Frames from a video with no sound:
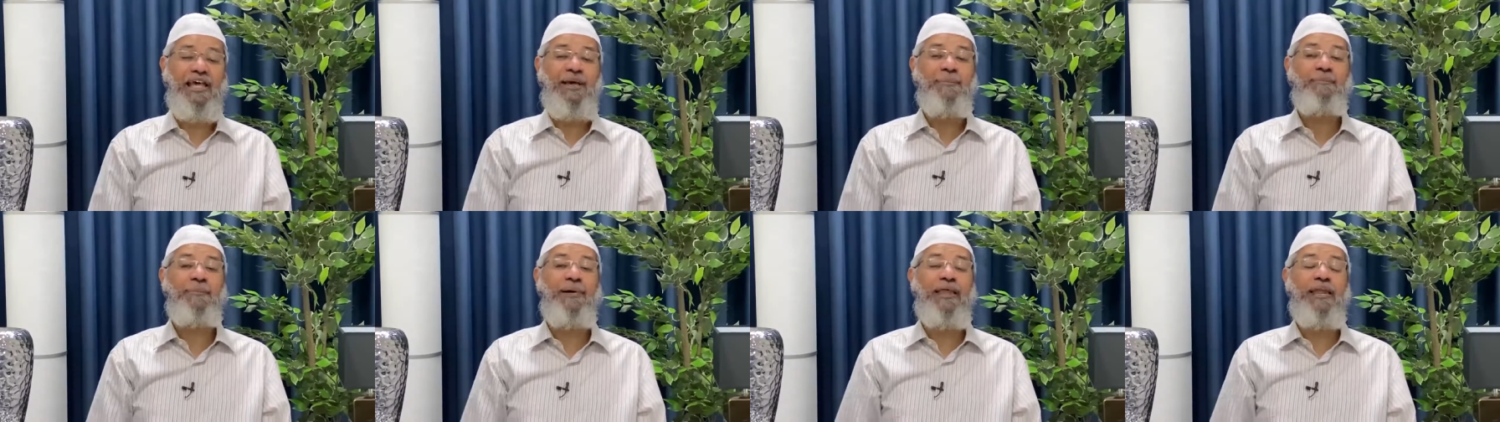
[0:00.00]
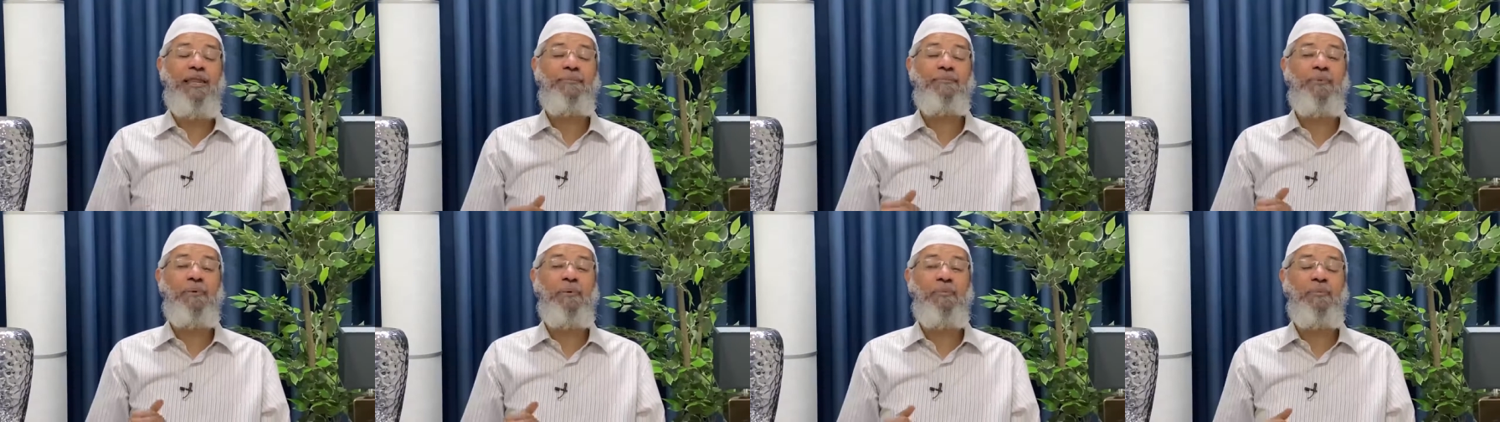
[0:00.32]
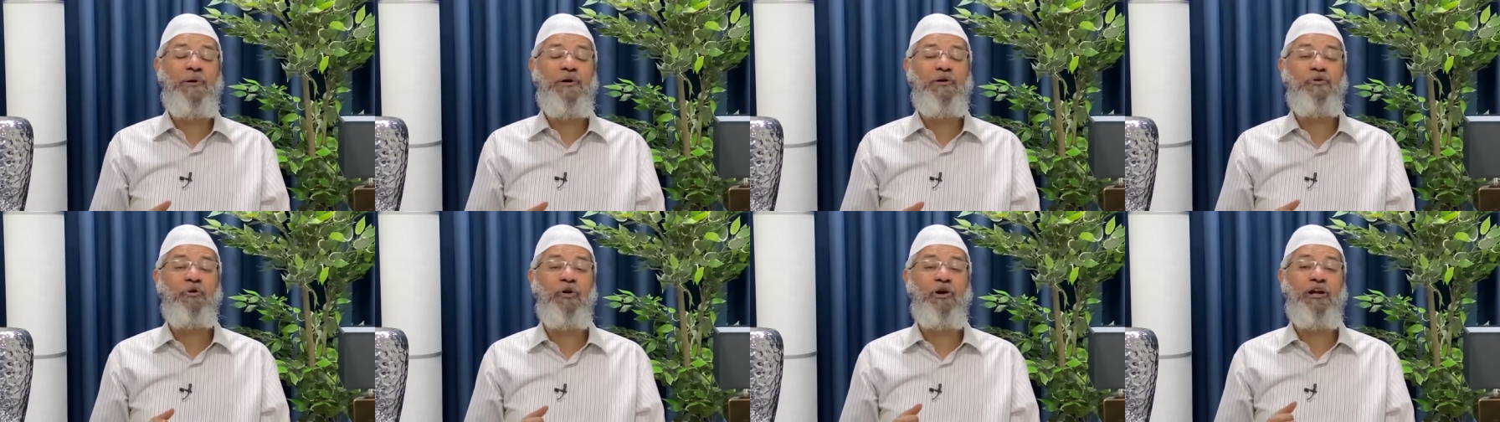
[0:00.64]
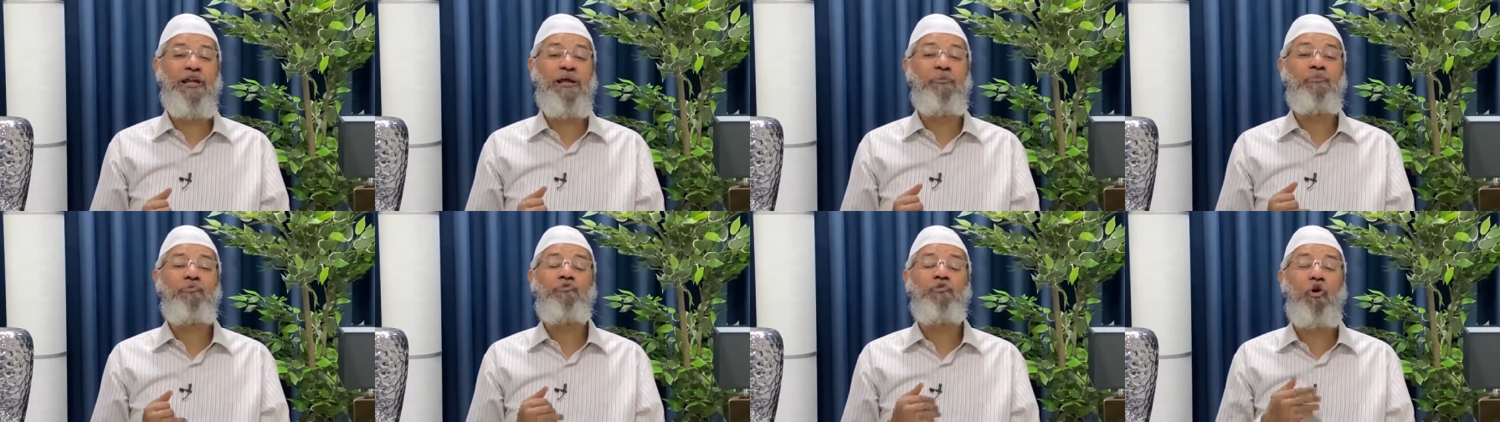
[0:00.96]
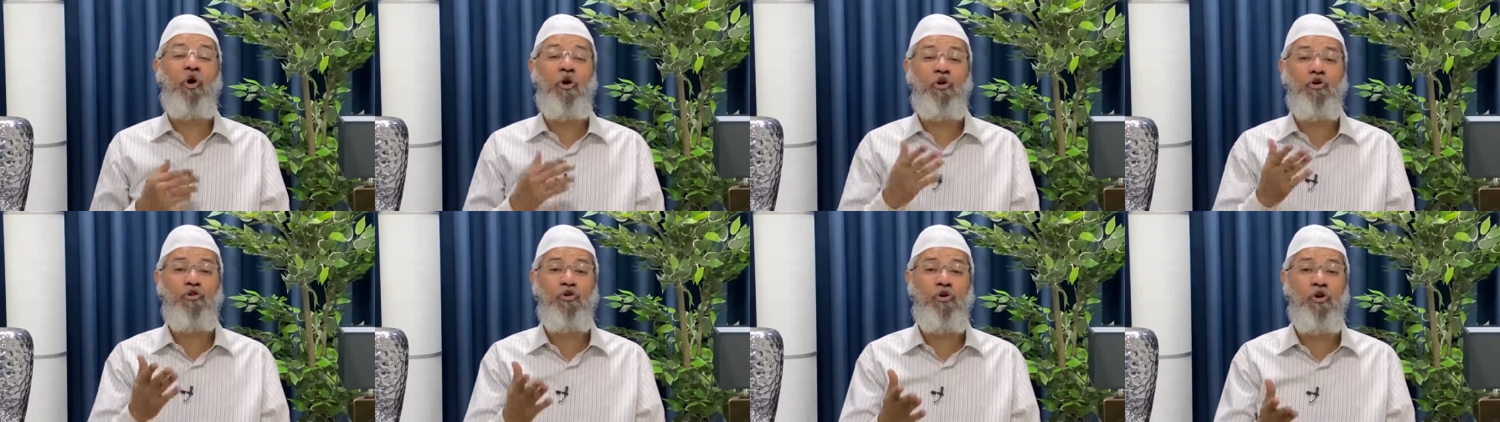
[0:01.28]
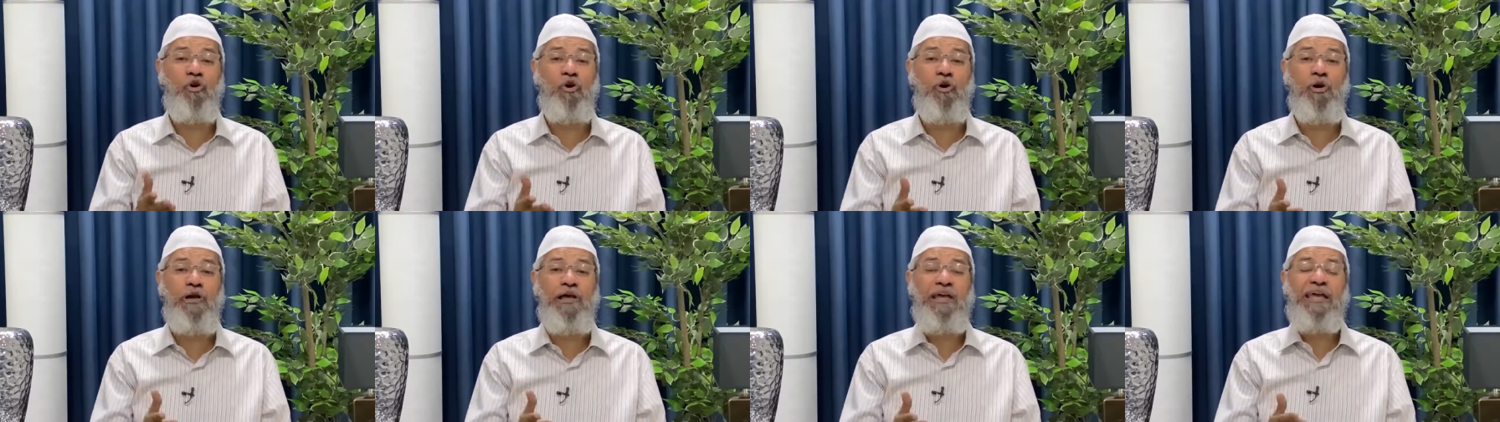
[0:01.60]
Many people told him, don't
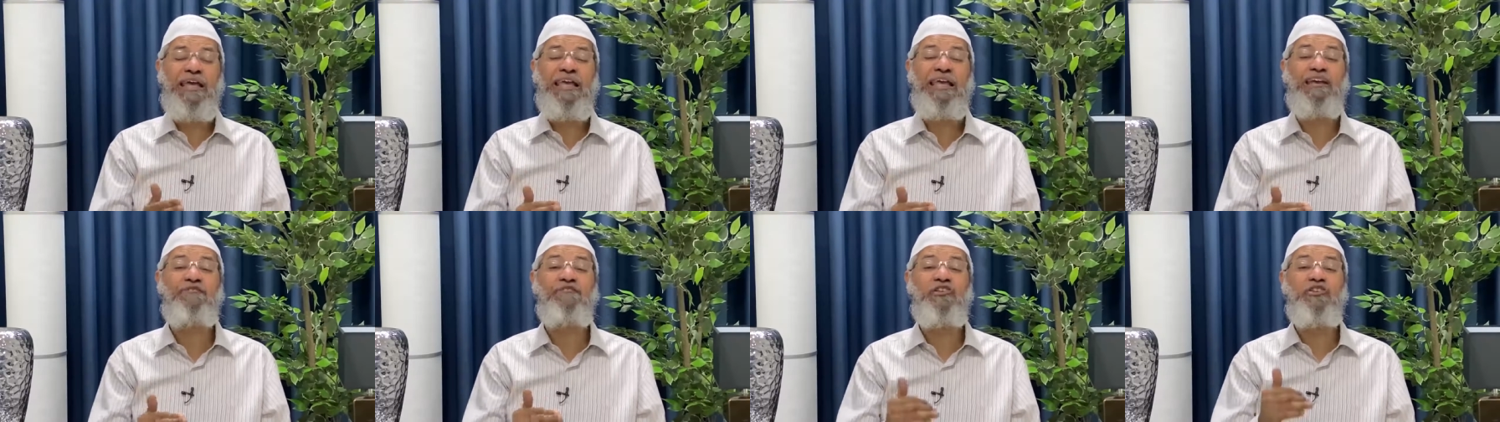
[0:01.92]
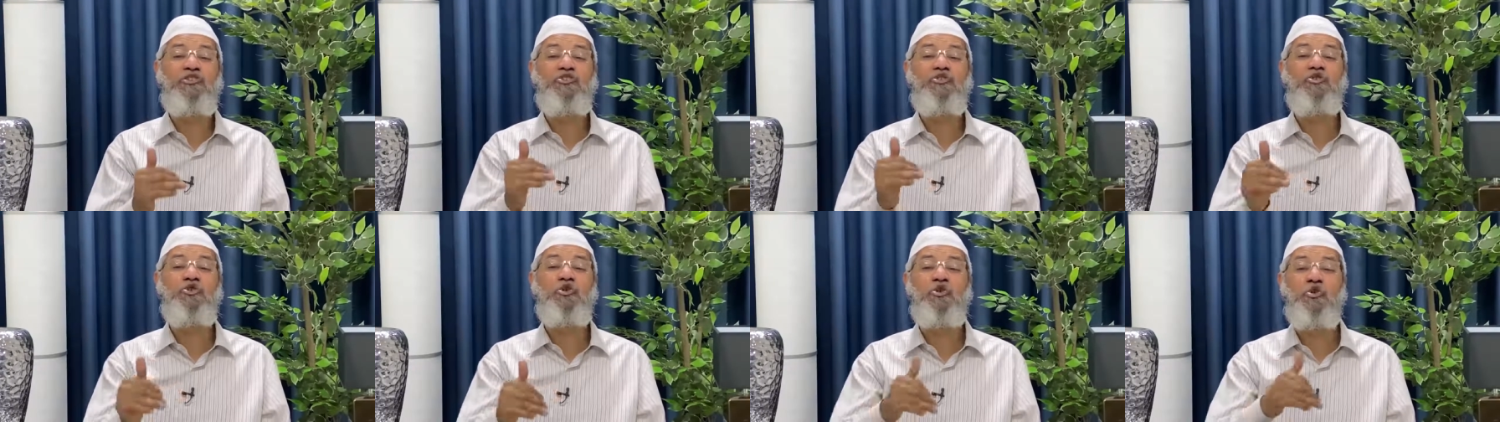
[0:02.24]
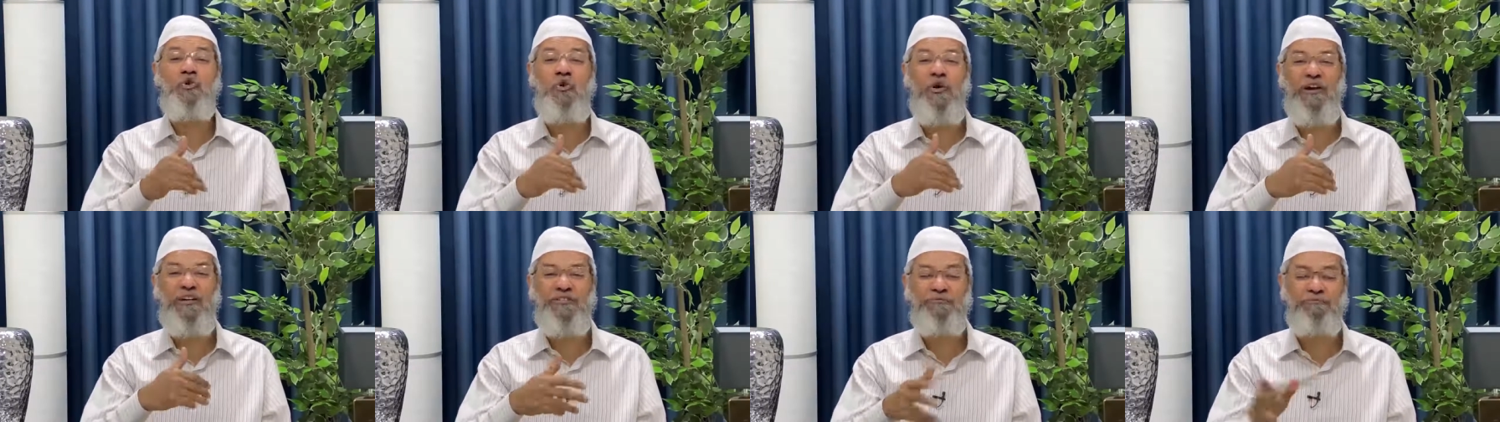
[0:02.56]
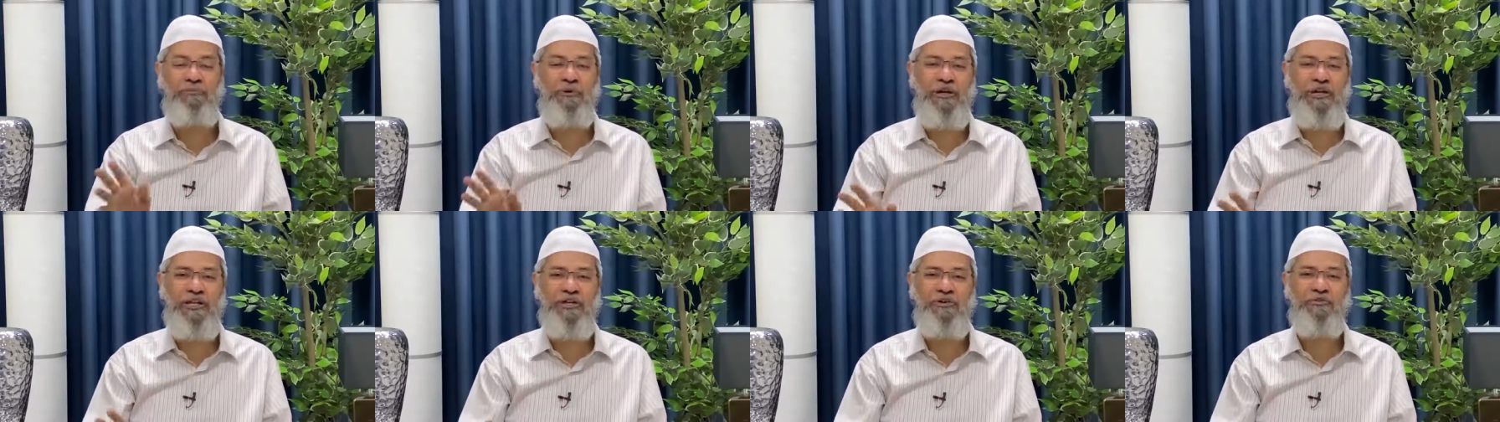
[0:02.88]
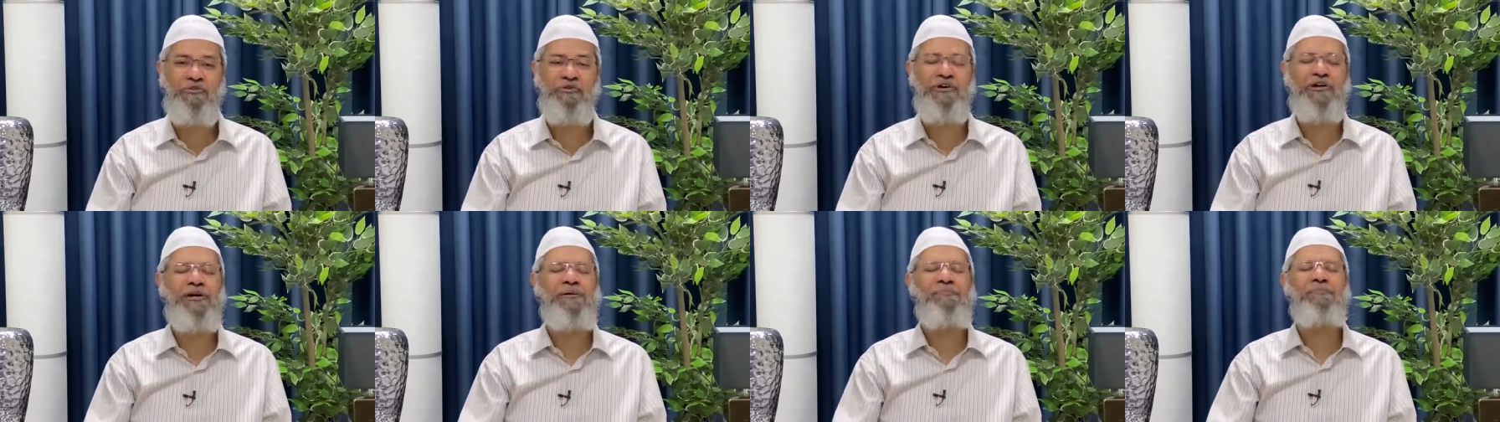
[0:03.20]
go, he will chew you and spit you.